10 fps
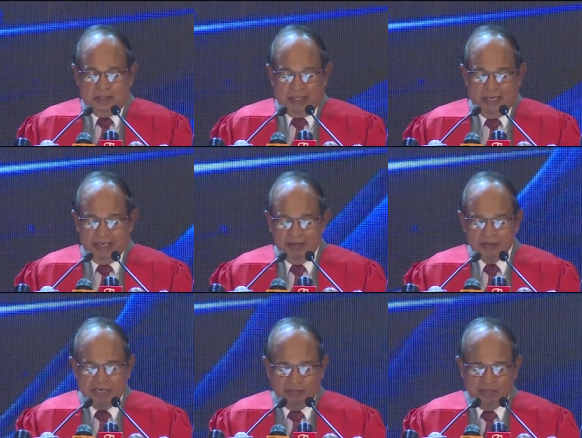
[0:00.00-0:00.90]
I have
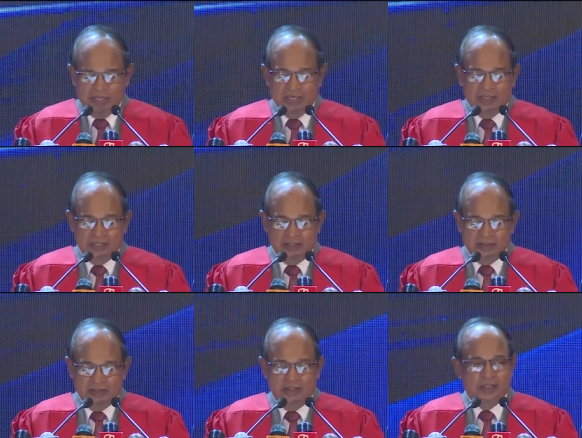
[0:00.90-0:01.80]
come here
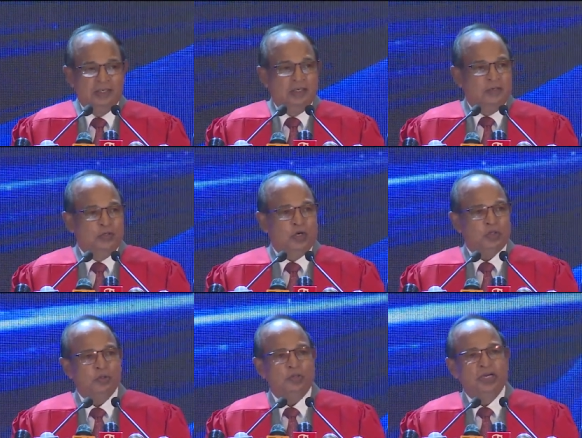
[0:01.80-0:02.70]
not
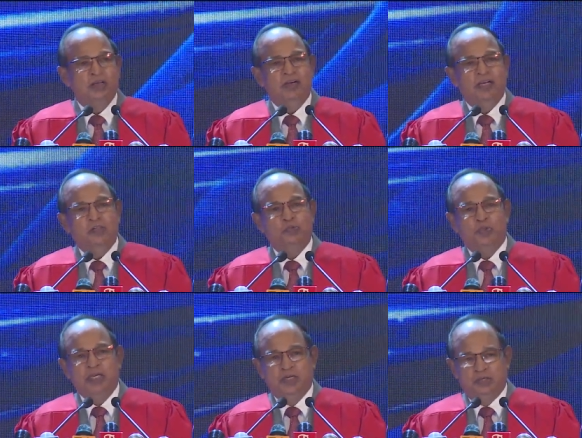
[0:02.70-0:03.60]
to deliver a
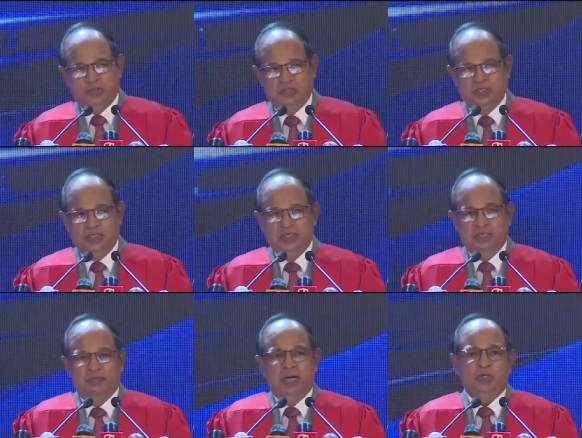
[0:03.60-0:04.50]
speech,
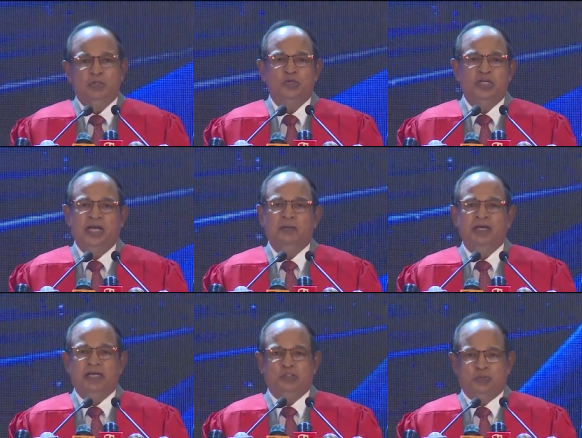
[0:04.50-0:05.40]
but to share my
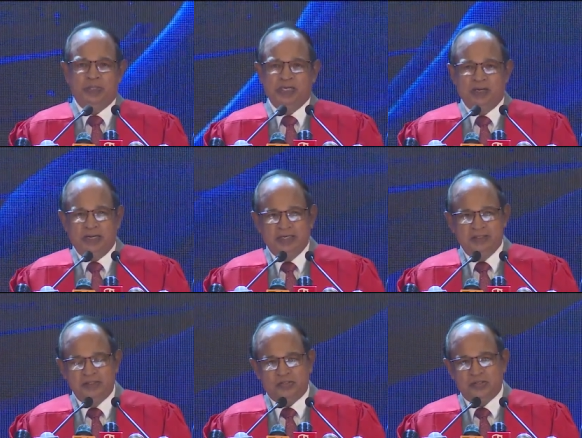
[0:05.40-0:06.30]

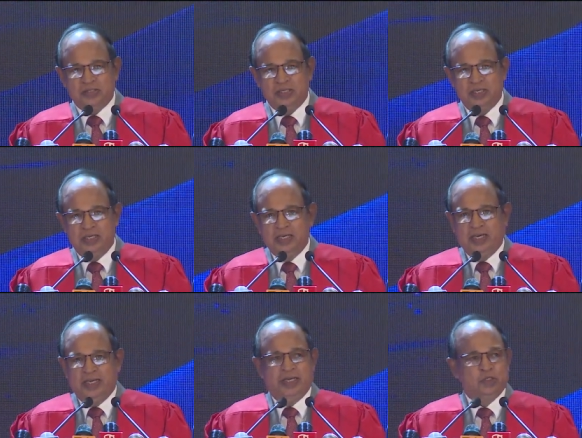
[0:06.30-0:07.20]
experience
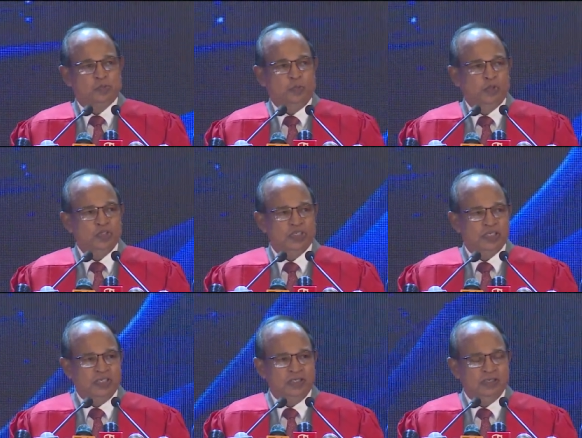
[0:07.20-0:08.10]
and
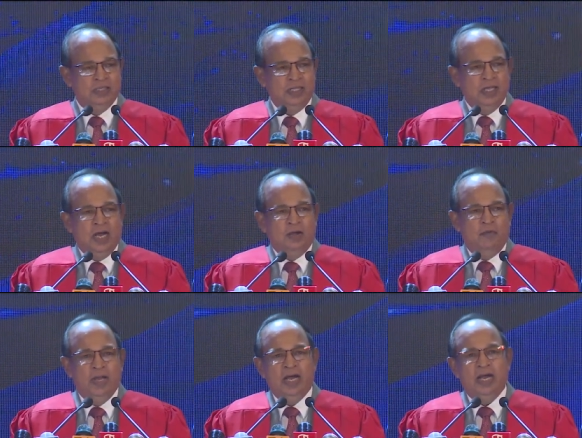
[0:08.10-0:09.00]
exposure
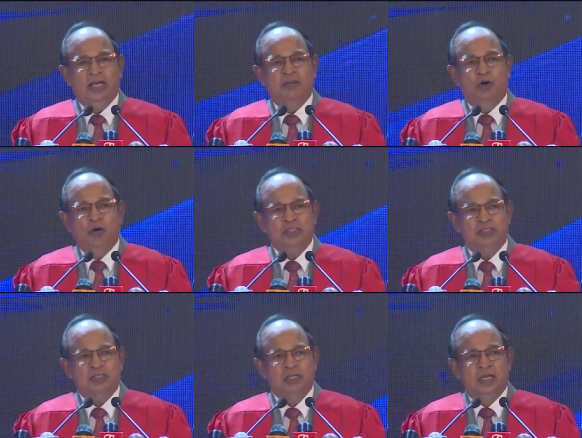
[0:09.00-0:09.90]
where I
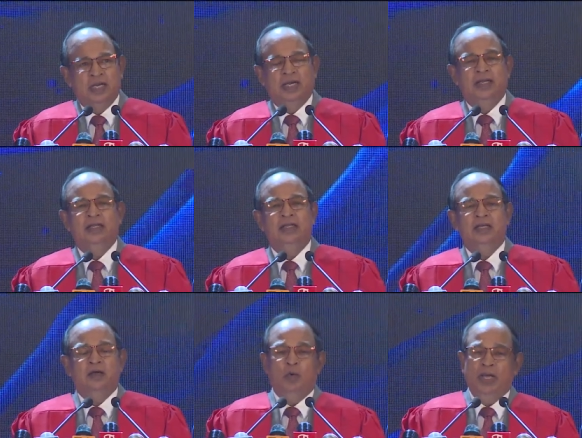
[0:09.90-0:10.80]
was and
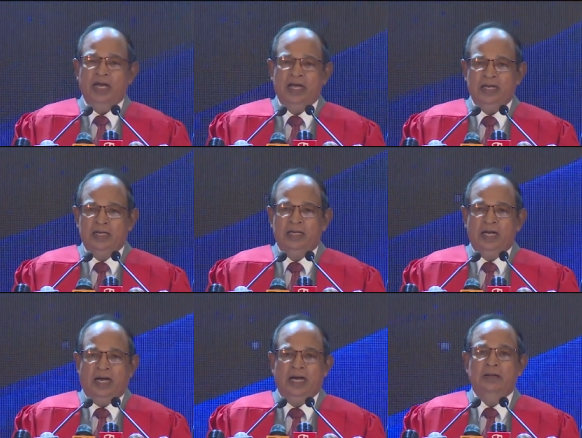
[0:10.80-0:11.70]
where I
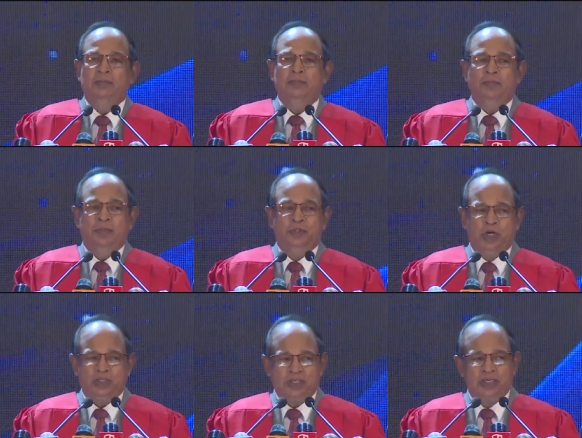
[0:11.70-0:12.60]
I am
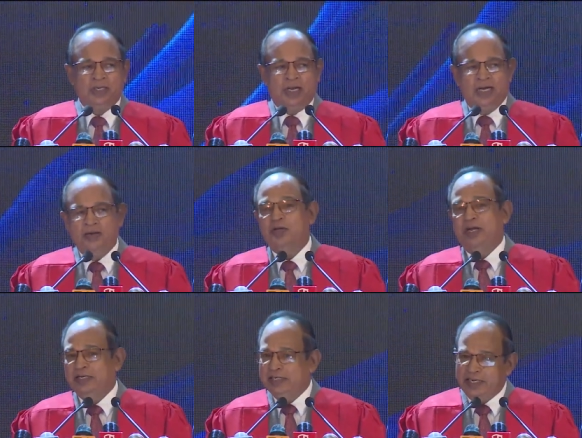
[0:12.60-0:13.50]
not, I have not
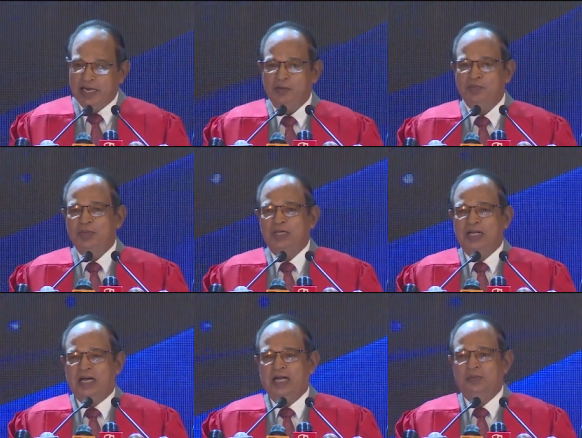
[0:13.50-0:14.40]
ended up,
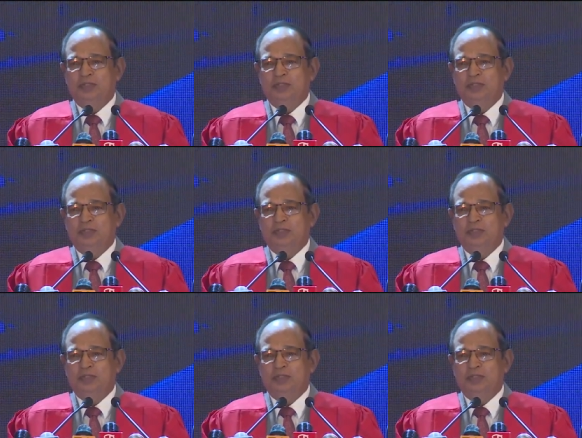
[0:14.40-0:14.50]
I am